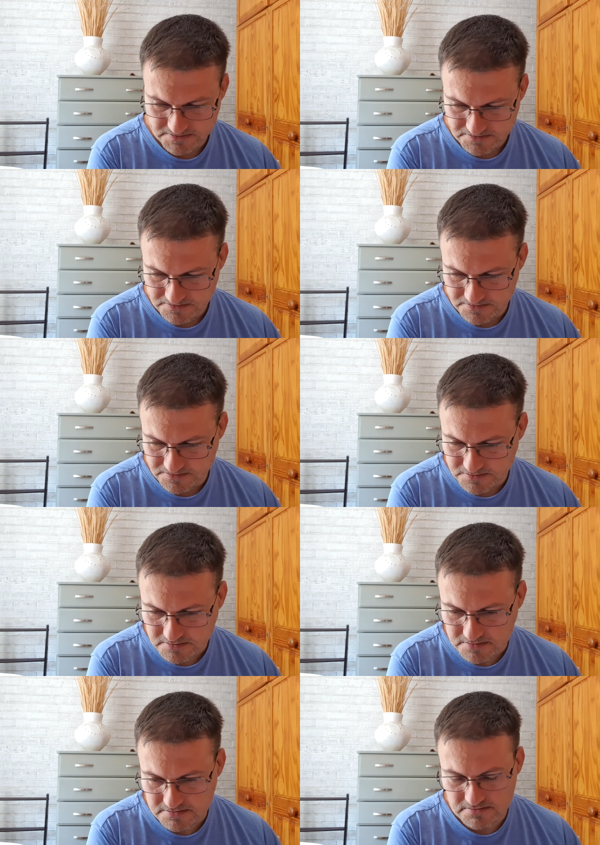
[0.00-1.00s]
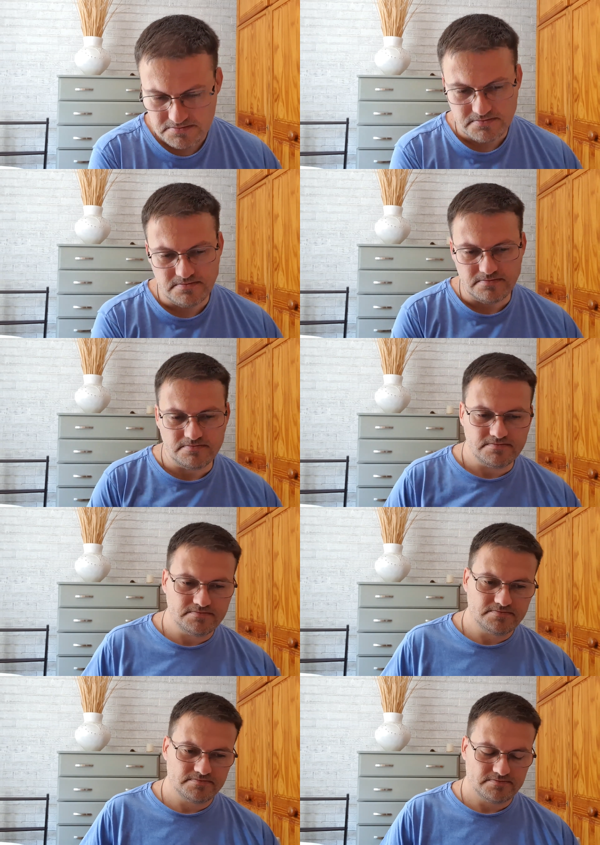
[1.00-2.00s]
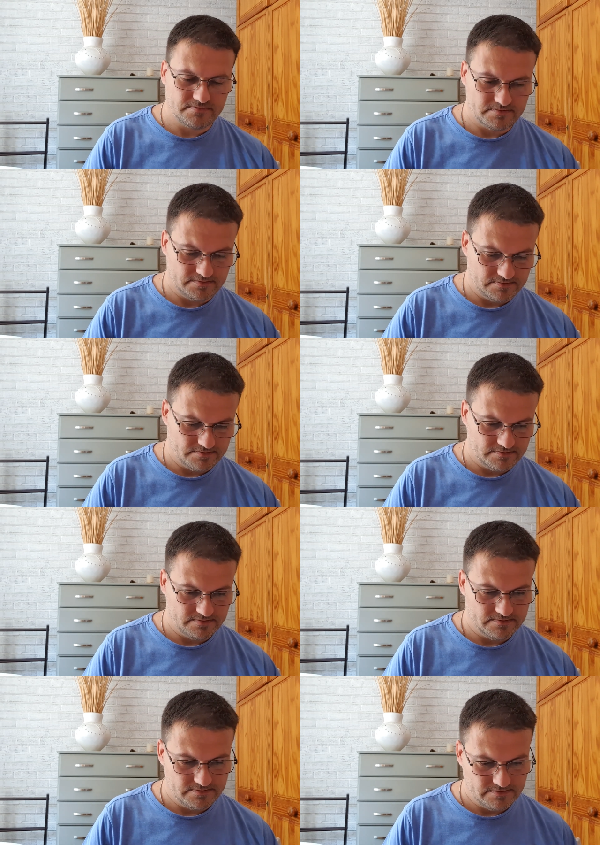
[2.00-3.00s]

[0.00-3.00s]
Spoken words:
(no one is talking)